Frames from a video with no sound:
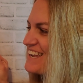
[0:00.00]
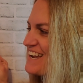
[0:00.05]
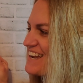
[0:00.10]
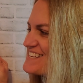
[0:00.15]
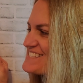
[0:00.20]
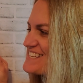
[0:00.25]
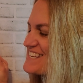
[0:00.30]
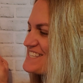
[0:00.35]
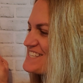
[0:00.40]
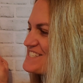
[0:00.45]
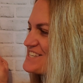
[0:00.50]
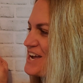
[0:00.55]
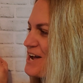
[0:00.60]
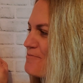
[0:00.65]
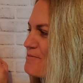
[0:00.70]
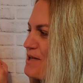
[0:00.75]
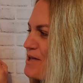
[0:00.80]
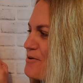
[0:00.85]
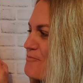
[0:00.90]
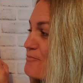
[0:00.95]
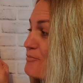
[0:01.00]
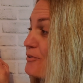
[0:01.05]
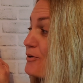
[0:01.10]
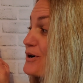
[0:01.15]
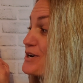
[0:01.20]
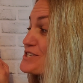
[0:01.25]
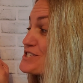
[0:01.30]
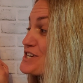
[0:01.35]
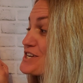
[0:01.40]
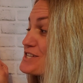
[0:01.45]
I said to Tommy,
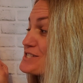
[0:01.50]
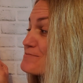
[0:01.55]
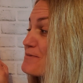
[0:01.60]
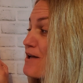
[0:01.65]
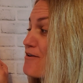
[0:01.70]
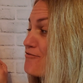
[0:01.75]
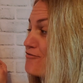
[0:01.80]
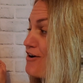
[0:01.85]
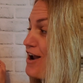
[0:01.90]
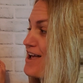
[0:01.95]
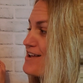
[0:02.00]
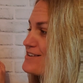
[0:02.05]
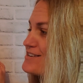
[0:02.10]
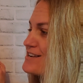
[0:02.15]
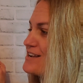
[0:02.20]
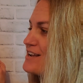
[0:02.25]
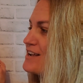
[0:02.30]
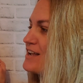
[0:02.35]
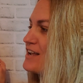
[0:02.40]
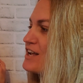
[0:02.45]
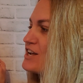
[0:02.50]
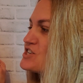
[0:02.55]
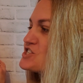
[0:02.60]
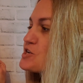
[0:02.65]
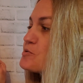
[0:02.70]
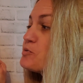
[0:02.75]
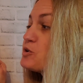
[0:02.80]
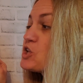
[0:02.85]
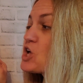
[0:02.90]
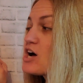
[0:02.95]
"Prisha is my friend. She
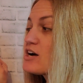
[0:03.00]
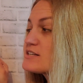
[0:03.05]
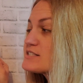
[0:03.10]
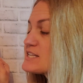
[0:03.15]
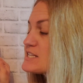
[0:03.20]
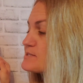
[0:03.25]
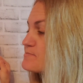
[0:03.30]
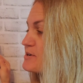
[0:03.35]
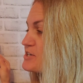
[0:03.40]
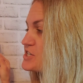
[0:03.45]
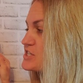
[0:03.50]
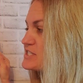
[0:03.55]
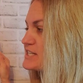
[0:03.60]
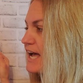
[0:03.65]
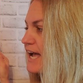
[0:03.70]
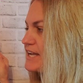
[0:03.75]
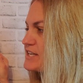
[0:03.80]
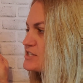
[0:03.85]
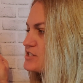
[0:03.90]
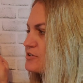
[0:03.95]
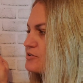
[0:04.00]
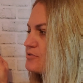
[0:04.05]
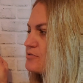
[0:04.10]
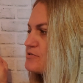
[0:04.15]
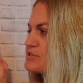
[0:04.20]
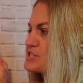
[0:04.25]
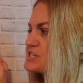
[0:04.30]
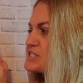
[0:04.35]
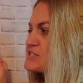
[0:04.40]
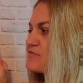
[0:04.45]
belongs as much as I do.
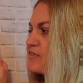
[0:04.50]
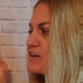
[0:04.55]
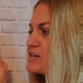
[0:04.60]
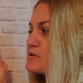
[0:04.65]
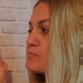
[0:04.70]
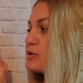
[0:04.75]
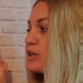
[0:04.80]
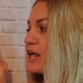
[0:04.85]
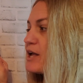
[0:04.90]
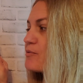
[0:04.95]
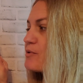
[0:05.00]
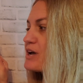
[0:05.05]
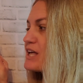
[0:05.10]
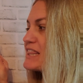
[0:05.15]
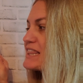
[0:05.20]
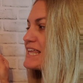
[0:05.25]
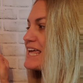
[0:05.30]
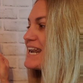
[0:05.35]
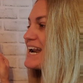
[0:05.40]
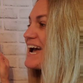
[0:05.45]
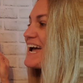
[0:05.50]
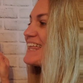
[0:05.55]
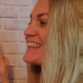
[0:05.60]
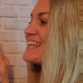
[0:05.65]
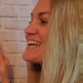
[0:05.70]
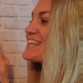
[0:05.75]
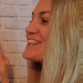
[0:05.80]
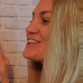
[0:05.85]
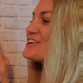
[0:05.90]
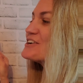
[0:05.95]
She's fun to play with, and I
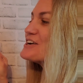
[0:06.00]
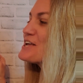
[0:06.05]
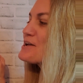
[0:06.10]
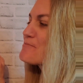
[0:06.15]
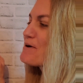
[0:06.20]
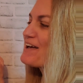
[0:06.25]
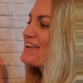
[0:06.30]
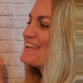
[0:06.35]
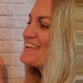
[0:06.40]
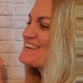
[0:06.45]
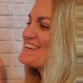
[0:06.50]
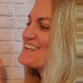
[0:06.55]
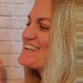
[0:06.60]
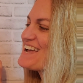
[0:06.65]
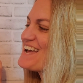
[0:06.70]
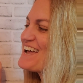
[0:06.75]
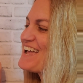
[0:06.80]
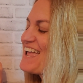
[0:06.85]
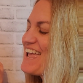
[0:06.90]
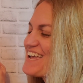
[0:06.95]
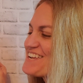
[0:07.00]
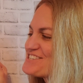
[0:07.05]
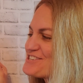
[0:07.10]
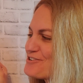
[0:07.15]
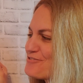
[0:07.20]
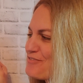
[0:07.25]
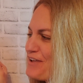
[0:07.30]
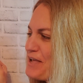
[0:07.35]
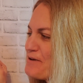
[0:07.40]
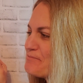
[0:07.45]
like learning about India and her
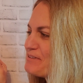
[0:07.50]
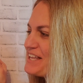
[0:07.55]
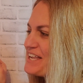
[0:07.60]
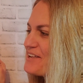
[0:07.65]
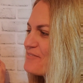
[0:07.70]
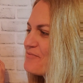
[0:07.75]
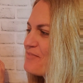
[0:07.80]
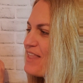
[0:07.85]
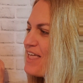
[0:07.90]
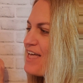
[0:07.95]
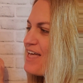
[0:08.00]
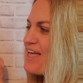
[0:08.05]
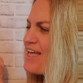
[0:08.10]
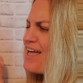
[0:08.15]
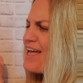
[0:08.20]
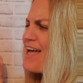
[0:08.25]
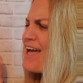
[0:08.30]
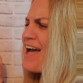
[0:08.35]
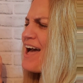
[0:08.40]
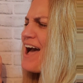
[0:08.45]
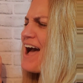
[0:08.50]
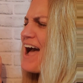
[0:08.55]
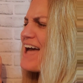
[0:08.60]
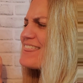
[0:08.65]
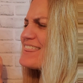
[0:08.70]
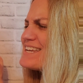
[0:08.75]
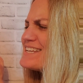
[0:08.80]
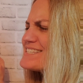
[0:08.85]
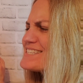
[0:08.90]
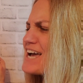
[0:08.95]
family." I
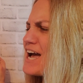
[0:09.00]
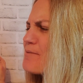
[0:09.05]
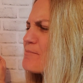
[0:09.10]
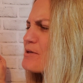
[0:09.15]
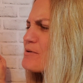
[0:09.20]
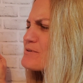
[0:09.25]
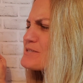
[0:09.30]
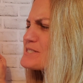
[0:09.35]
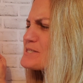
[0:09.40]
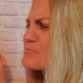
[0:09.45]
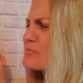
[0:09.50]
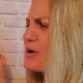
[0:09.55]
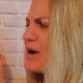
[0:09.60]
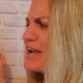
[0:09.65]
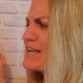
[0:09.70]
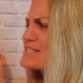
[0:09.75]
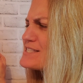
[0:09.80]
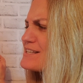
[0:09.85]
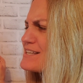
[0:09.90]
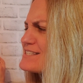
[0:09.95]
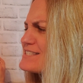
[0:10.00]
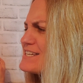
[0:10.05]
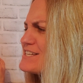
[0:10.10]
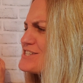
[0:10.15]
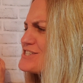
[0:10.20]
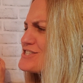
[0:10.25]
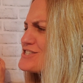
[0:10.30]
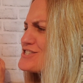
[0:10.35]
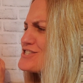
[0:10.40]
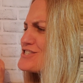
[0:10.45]
think Tommy was surprised because he
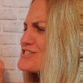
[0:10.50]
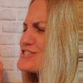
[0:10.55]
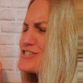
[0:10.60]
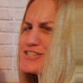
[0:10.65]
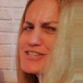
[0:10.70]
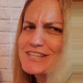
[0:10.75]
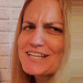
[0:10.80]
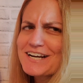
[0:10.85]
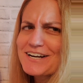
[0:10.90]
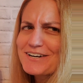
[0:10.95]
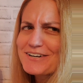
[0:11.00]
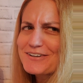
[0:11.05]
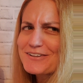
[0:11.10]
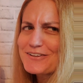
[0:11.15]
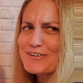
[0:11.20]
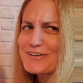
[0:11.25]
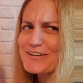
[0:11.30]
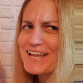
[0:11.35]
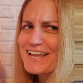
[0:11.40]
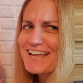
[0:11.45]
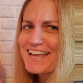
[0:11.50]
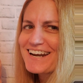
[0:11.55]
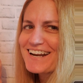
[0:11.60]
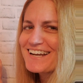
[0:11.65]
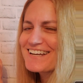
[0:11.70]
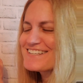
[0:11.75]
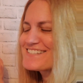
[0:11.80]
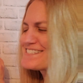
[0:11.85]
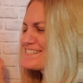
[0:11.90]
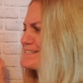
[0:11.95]
just stood there looking at
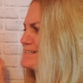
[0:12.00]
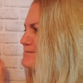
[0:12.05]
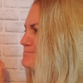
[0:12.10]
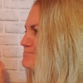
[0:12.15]
us.